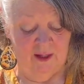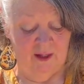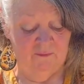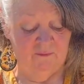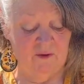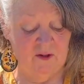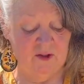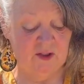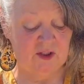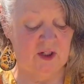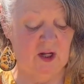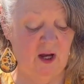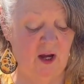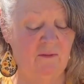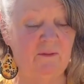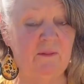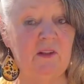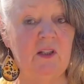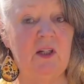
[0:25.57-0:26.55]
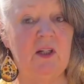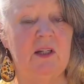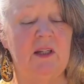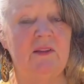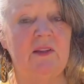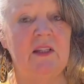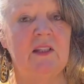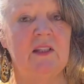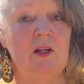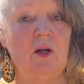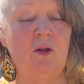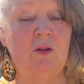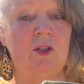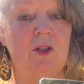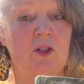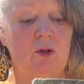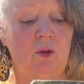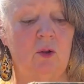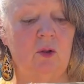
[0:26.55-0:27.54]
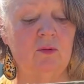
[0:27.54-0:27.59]
First off, look at this old
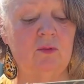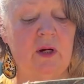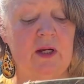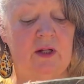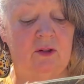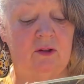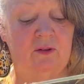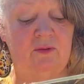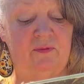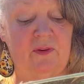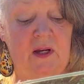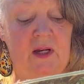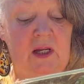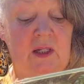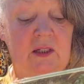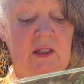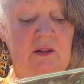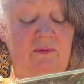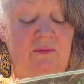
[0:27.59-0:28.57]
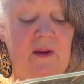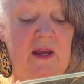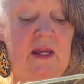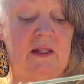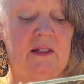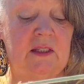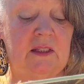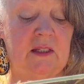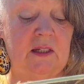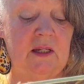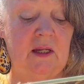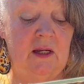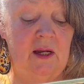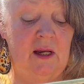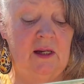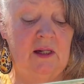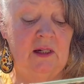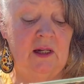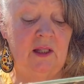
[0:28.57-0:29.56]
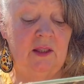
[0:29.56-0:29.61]
school reader, fun and fancy.
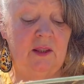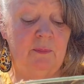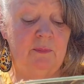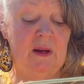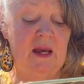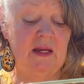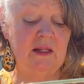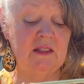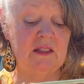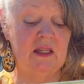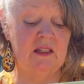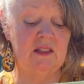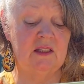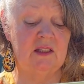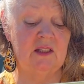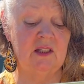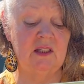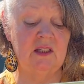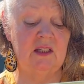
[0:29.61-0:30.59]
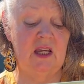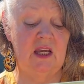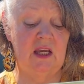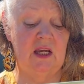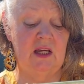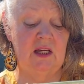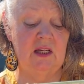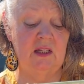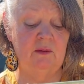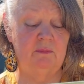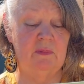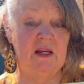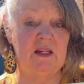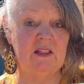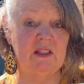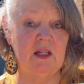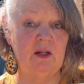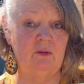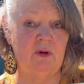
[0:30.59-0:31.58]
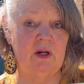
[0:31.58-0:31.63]
The back says the Ginn
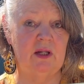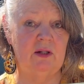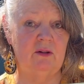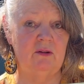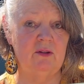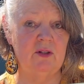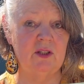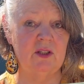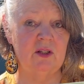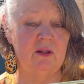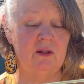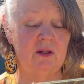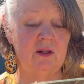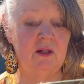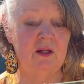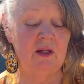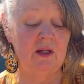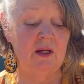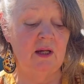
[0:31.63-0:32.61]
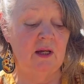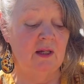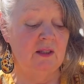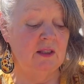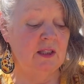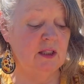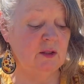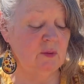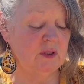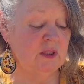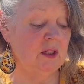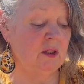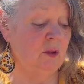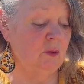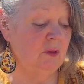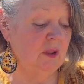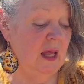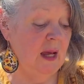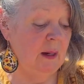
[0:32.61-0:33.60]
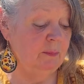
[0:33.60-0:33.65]
Basic Readers. This was an old
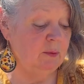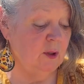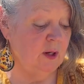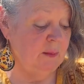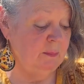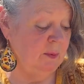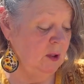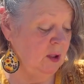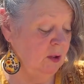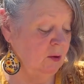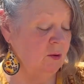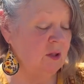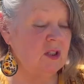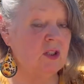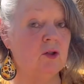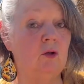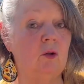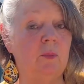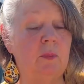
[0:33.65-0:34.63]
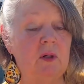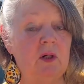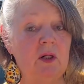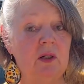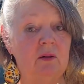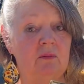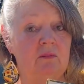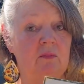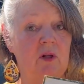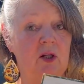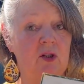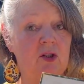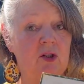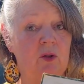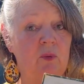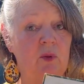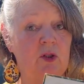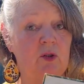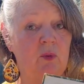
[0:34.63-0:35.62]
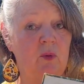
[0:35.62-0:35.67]
library book or a school book, not sure
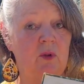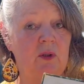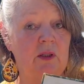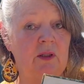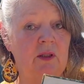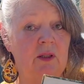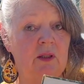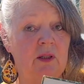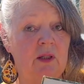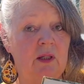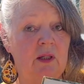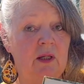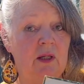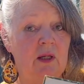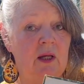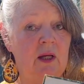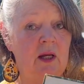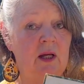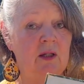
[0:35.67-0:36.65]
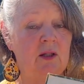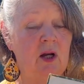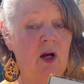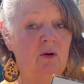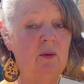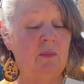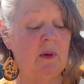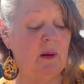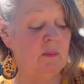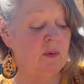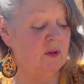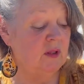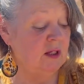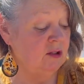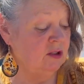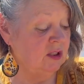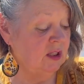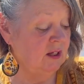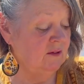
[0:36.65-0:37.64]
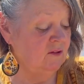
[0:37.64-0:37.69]
which one. Y'all remember they
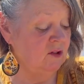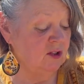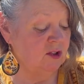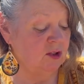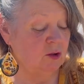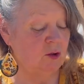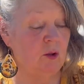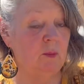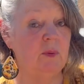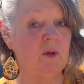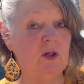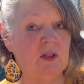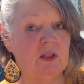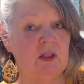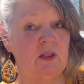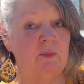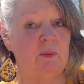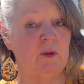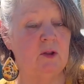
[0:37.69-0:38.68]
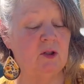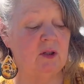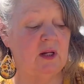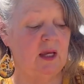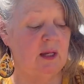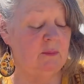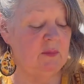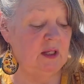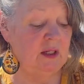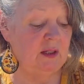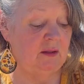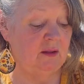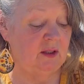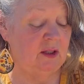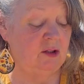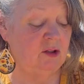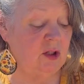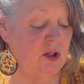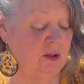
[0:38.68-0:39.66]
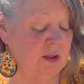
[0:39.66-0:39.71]
used to give you the school books and you put your name in it and you
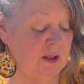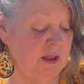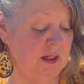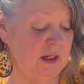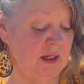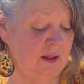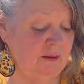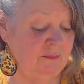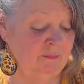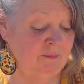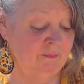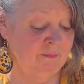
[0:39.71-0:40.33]
turned it in?